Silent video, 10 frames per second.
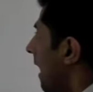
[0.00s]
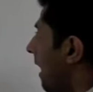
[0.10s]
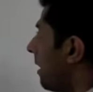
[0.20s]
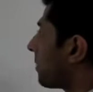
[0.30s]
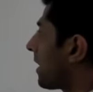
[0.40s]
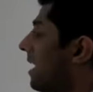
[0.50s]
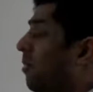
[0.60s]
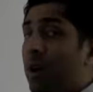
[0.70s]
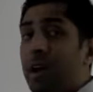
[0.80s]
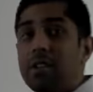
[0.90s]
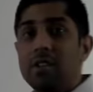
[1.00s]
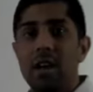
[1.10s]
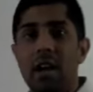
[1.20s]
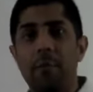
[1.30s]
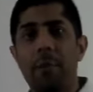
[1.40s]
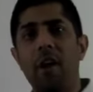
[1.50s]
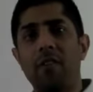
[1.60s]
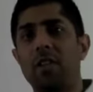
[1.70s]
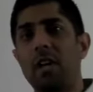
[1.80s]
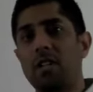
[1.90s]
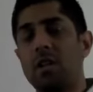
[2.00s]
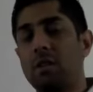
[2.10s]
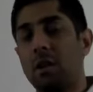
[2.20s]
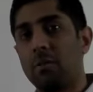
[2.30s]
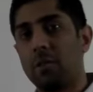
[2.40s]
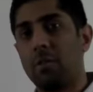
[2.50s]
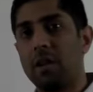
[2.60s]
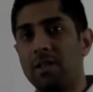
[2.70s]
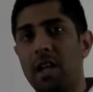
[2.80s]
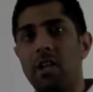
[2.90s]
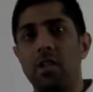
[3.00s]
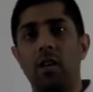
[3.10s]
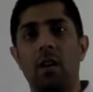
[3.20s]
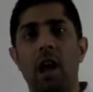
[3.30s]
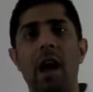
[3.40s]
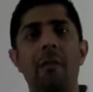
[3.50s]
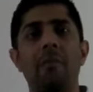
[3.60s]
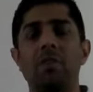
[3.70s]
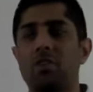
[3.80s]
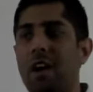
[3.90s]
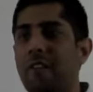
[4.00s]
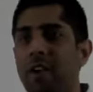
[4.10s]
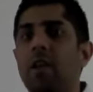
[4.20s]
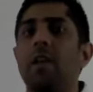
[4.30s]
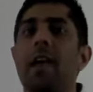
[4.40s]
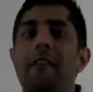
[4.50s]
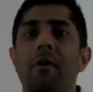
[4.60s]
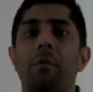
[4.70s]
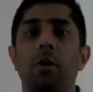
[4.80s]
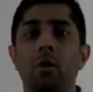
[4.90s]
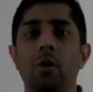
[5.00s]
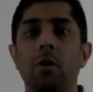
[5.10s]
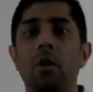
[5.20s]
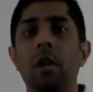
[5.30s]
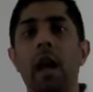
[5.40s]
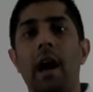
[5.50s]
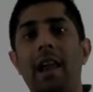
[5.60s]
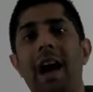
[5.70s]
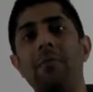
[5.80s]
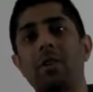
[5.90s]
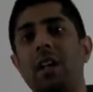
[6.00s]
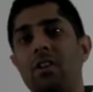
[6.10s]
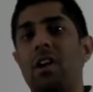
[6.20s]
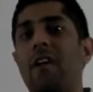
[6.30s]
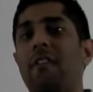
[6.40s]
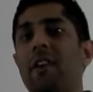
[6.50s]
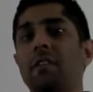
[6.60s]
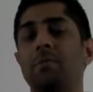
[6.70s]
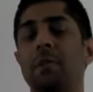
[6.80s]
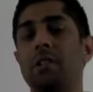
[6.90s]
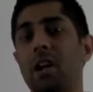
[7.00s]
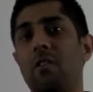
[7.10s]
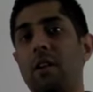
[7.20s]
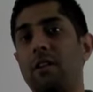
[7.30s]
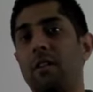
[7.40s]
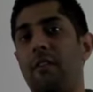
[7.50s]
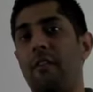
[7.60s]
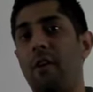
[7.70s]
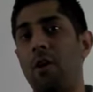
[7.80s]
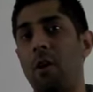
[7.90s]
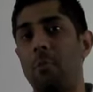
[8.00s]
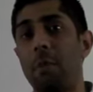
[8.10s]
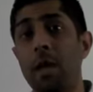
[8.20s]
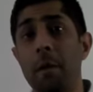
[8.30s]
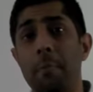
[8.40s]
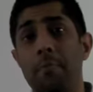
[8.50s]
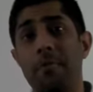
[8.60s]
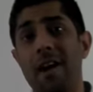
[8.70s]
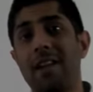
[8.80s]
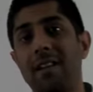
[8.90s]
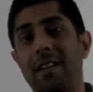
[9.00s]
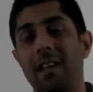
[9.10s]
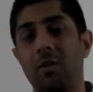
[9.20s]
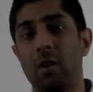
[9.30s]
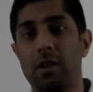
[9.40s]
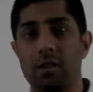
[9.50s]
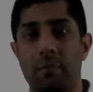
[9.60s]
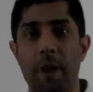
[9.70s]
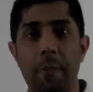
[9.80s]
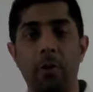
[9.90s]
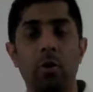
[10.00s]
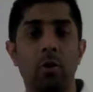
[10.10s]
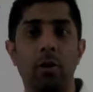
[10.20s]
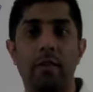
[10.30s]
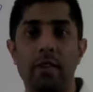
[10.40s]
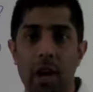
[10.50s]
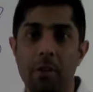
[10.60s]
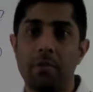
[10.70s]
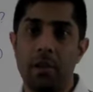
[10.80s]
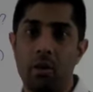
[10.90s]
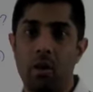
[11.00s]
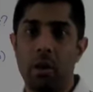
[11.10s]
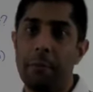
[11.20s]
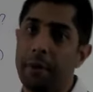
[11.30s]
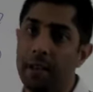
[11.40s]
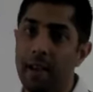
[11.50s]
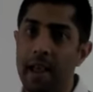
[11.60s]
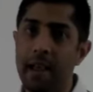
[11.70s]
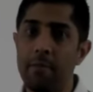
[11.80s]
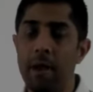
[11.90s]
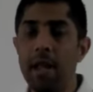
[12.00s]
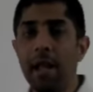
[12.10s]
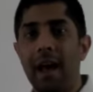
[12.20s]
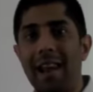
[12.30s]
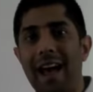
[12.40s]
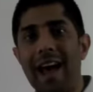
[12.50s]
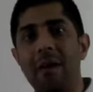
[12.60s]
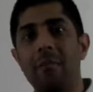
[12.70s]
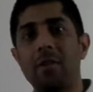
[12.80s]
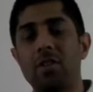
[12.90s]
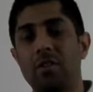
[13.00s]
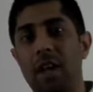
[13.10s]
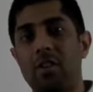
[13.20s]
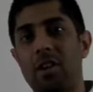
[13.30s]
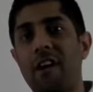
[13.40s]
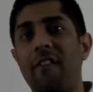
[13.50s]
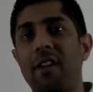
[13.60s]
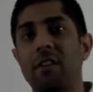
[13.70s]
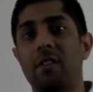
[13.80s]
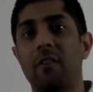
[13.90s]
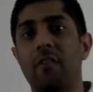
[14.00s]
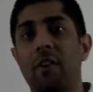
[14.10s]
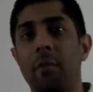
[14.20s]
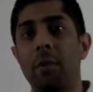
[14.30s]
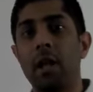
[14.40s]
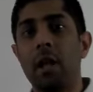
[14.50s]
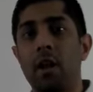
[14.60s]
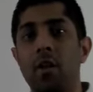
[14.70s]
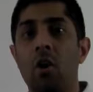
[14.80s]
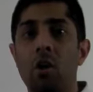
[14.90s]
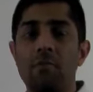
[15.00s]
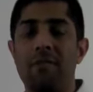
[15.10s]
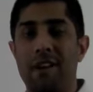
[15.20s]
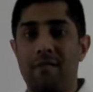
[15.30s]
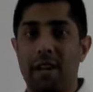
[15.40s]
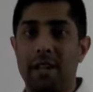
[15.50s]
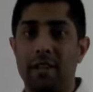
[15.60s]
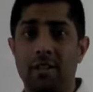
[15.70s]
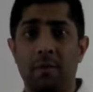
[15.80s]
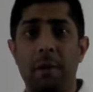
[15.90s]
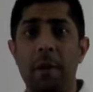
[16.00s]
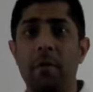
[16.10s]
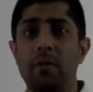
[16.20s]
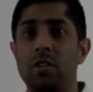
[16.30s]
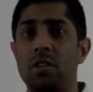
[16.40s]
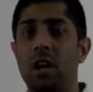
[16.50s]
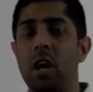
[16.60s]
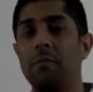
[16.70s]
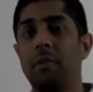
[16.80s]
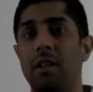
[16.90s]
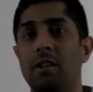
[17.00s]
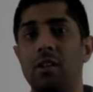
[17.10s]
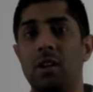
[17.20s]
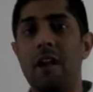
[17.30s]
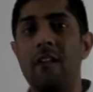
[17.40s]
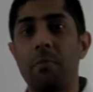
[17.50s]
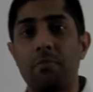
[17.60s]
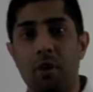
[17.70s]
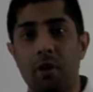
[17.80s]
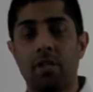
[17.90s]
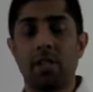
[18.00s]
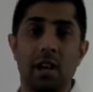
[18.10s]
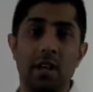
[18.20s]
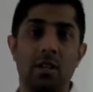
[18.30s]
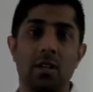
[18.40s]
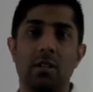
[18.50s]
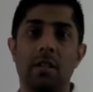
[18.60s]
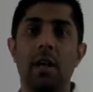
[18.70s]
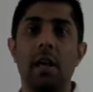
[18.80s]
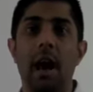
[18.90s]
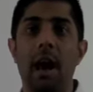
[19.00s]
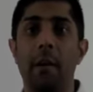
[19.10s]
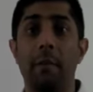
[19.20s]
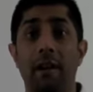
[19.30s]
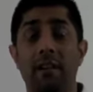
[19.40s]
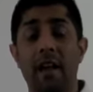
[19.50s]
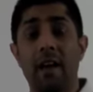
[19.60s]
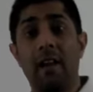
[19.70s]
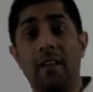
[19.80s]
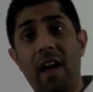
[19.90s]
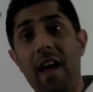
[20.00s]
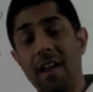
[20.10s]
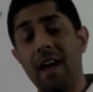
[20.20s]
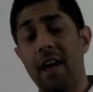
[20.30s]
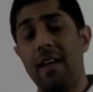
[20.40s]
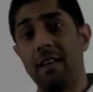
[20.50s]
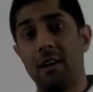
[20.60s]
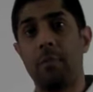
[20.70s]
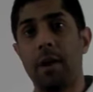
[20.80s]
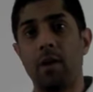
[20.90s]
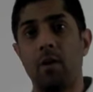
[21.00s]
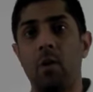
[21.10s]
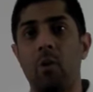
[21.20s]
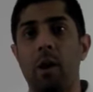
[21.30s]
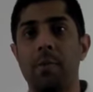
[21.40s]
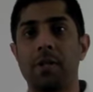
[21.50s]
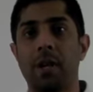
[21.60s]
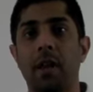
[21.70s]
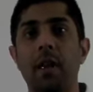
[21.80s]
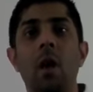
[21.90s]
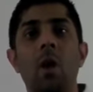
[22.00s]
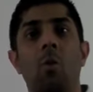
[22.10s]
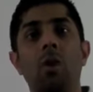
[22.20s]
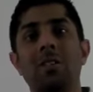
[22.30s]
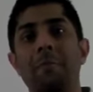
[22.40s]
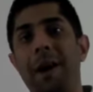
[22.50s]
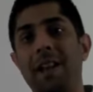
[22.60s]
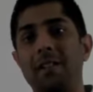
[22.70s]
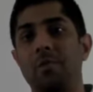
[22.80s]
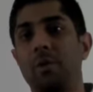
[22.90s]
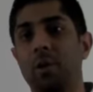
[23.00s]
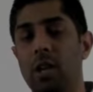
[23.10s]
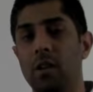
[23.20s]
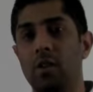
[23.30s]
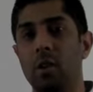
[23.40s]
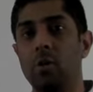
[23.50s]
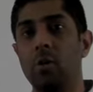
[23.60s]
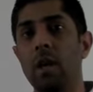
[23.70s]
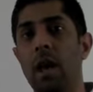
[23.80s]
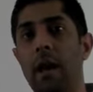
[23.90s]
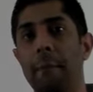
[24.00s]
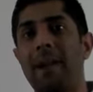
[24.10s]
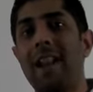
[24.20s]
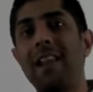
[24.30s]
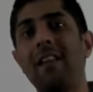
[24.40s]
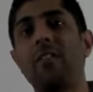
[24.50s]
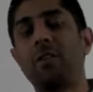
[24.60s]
Keywords, part of search engine optimization. You know, how much traffic are you getting from Google, and how much of that traffic has been generated from brand keywords, so people who have typed in your company name, and how much of that traffic has come from non-brand related, so people who have just typed in generic product searches and have ended up at your website. What's the balance between the two? And planning for